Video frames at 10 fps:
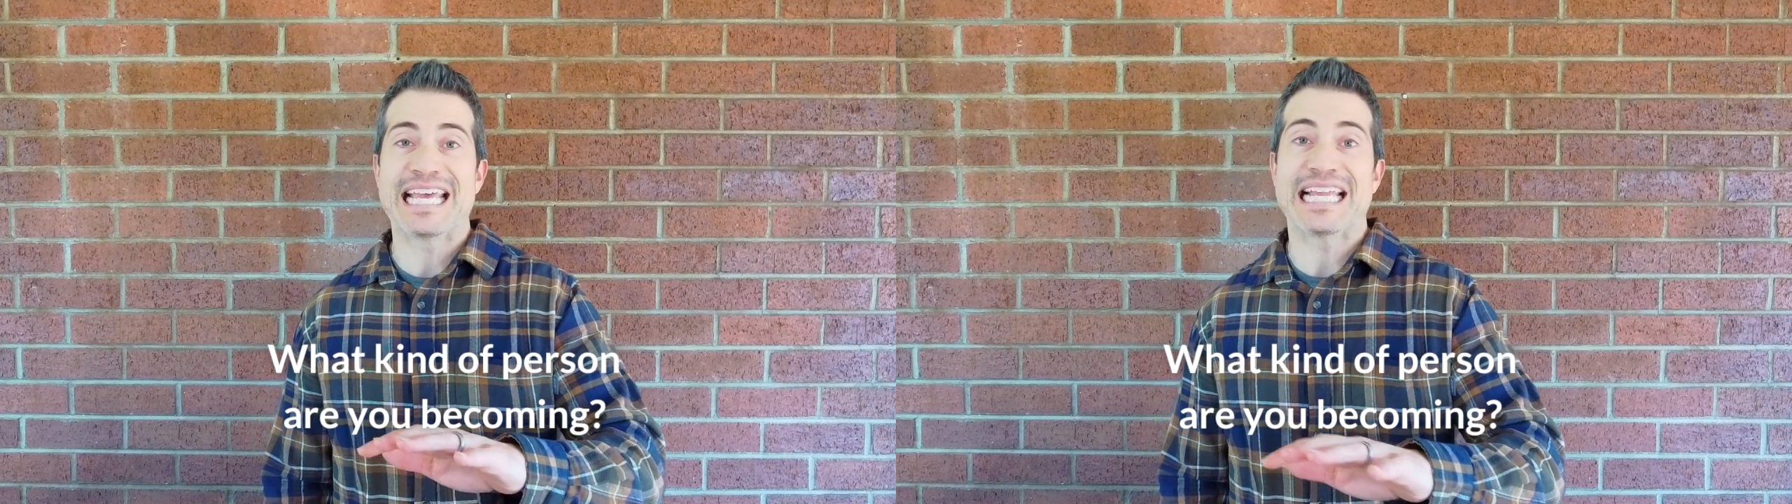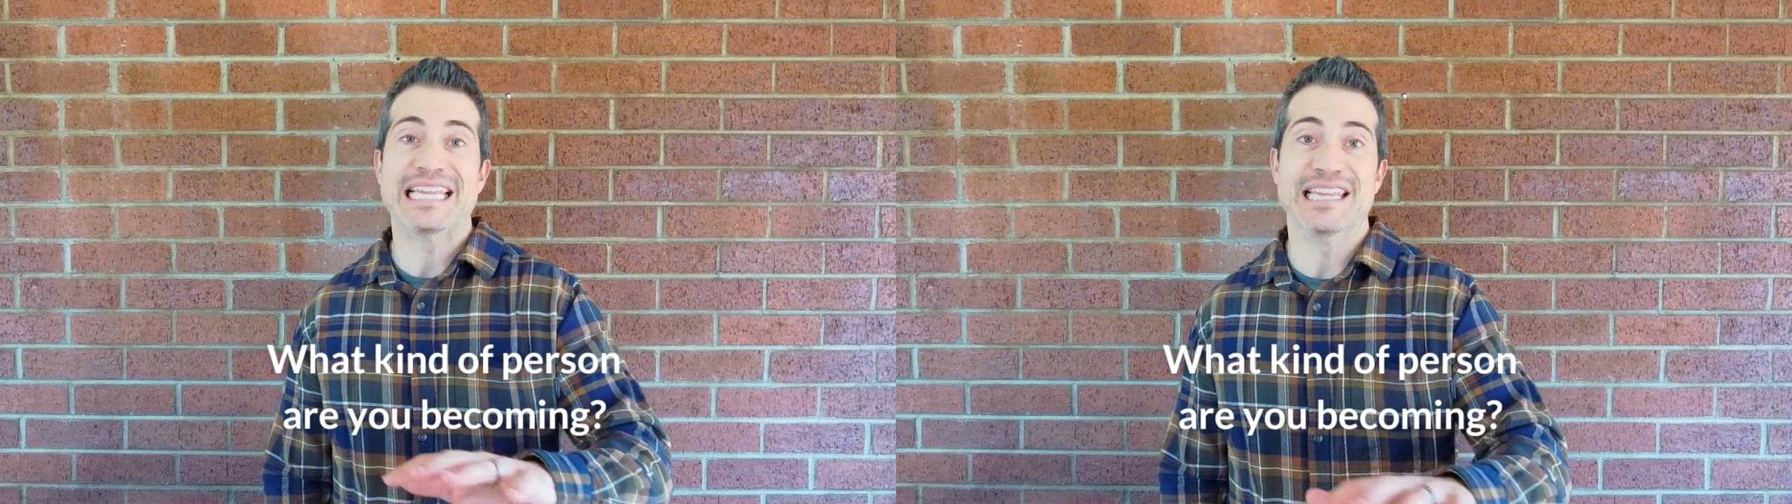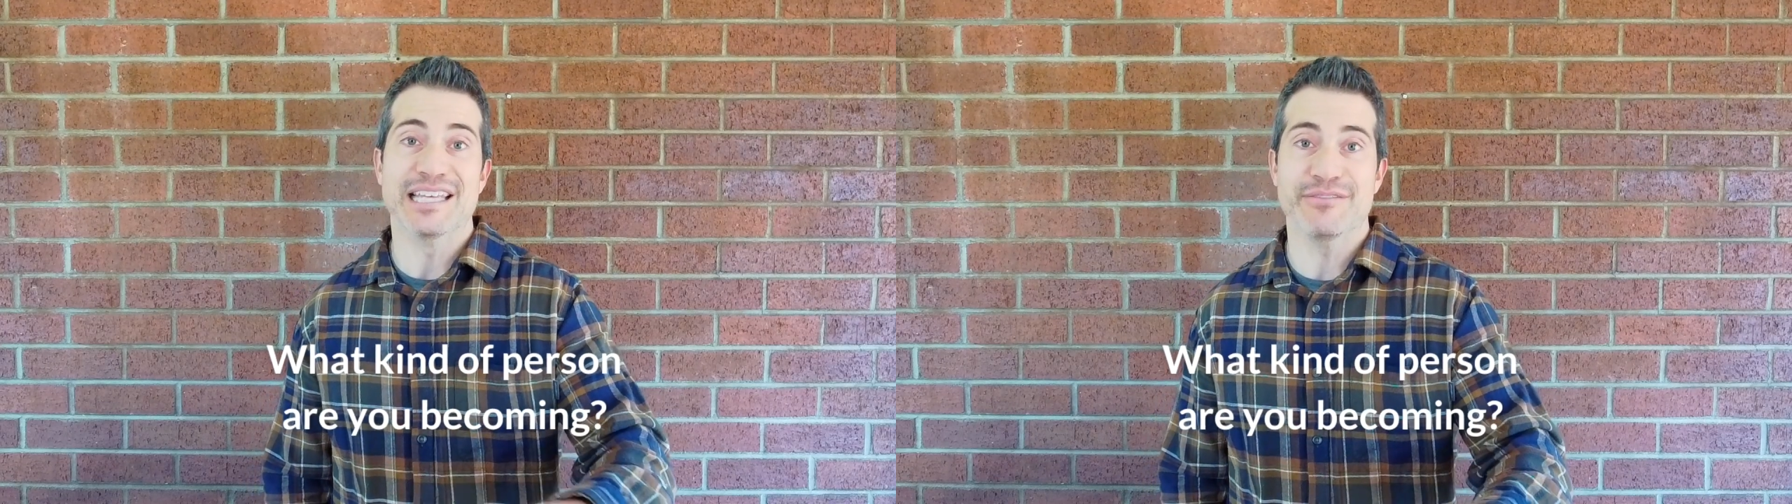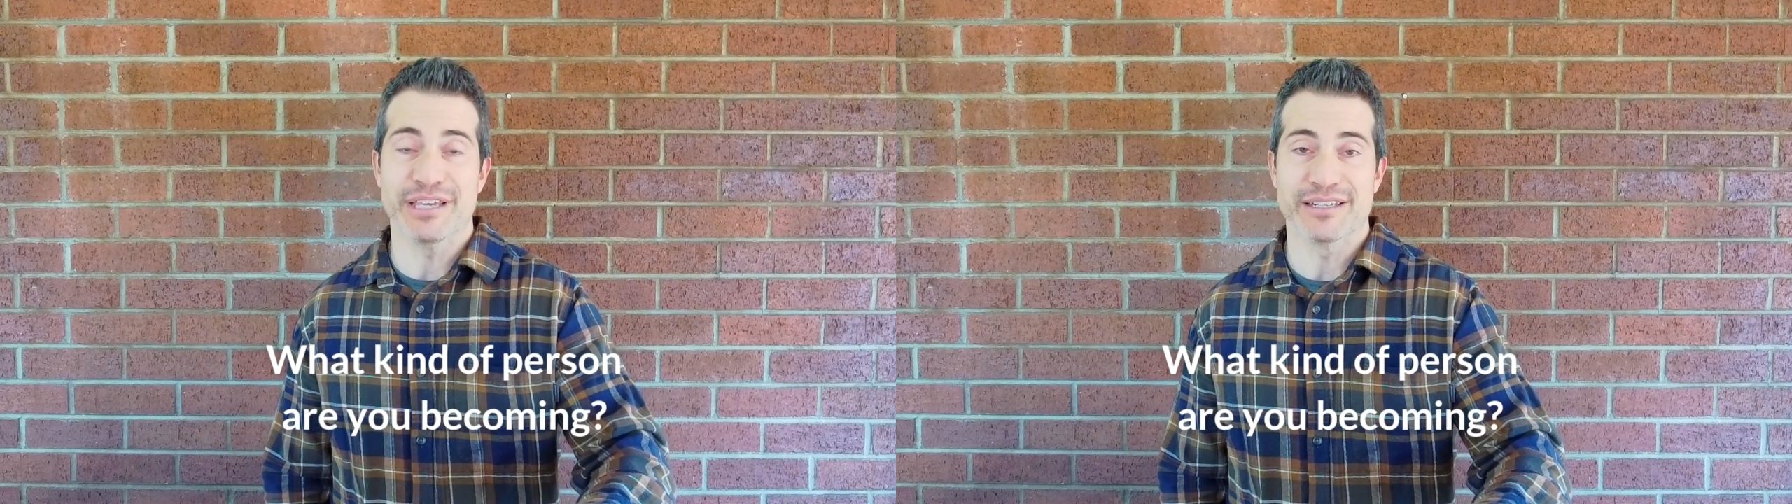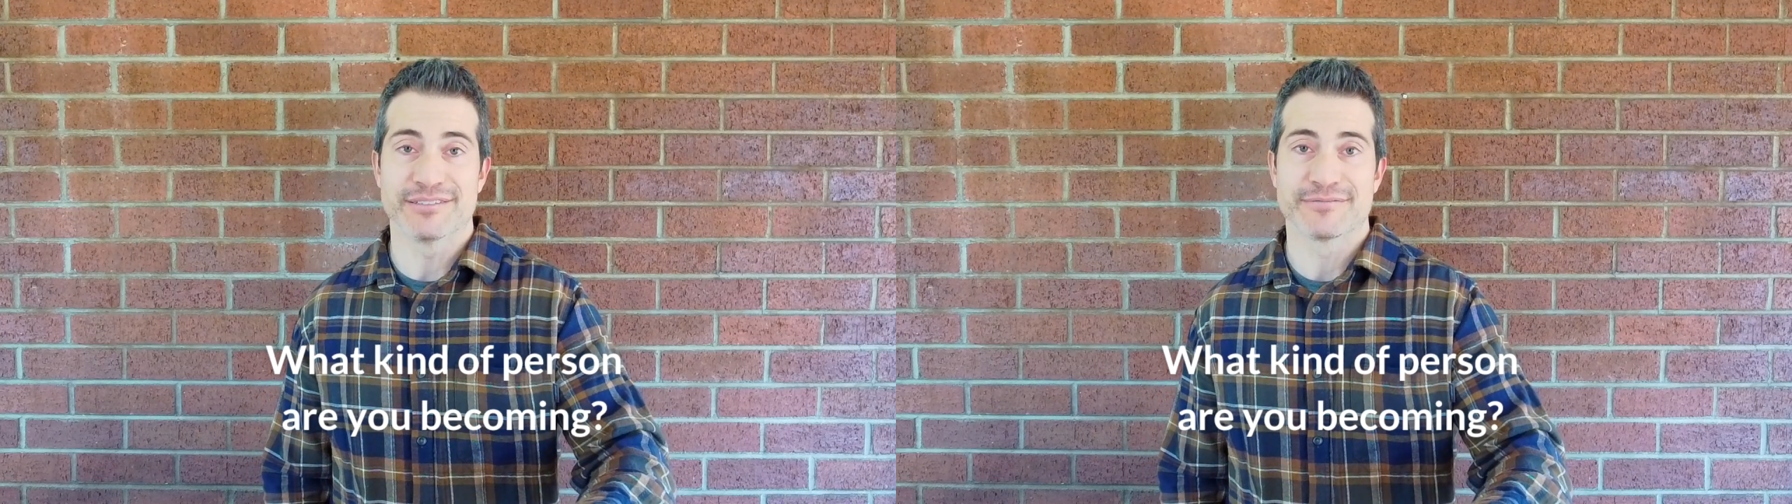
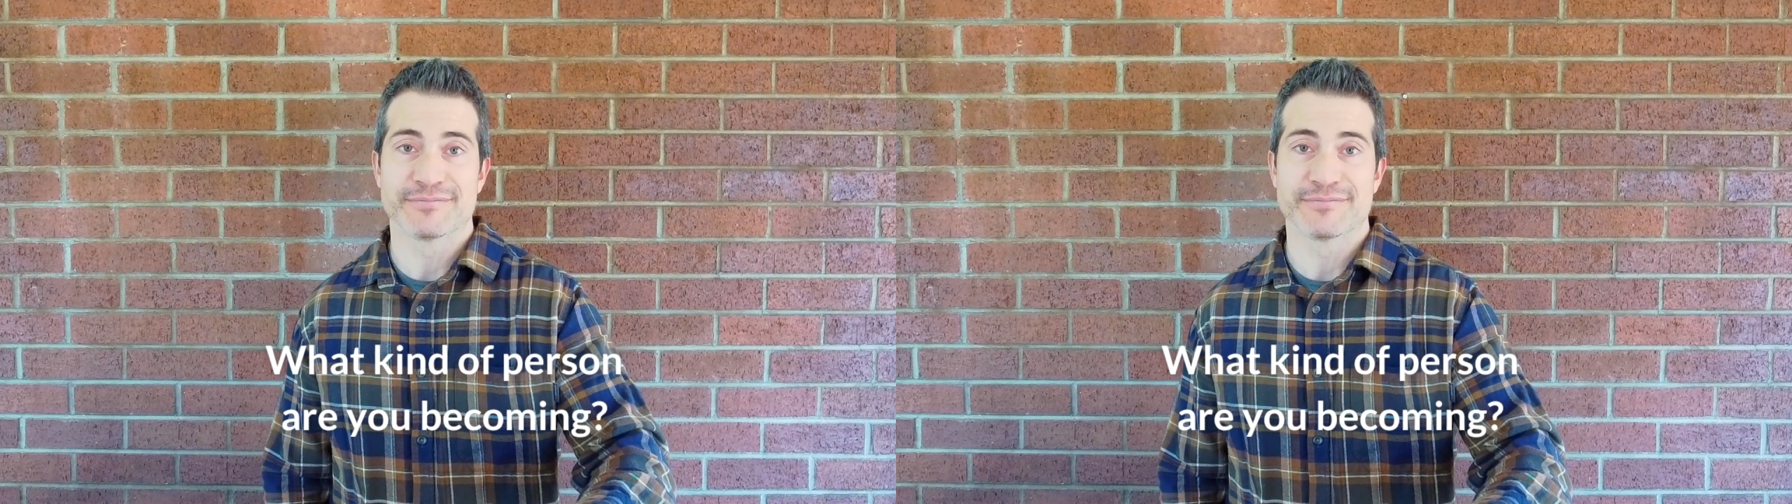living